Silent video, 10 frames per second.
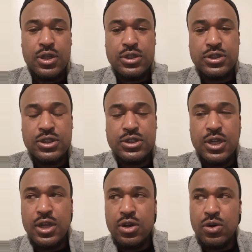since
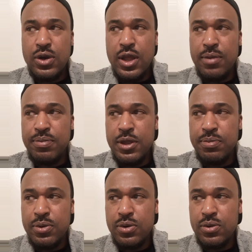they know that
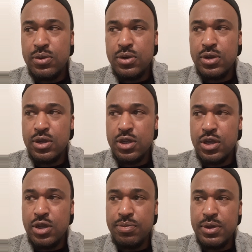people
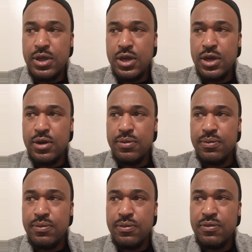could become
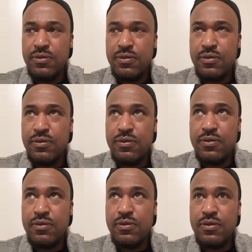
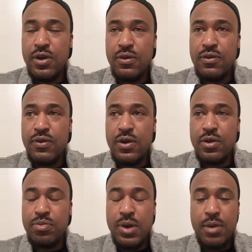very, very
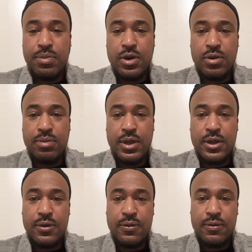popular, man,